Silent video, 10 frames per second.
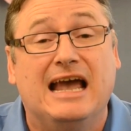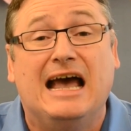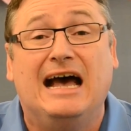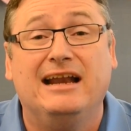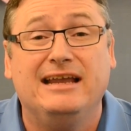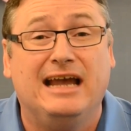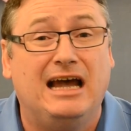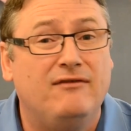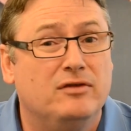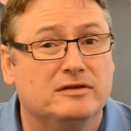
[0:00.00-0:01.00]
How do you
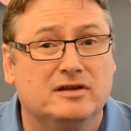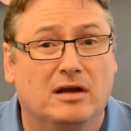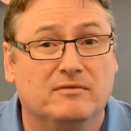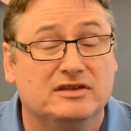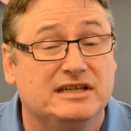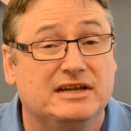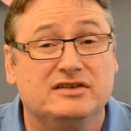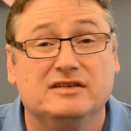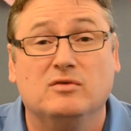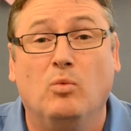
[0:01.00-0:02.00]
have those
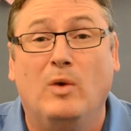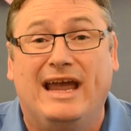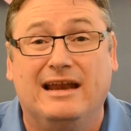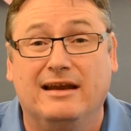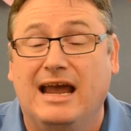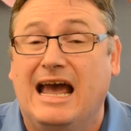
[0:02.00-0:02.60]
conversations? When?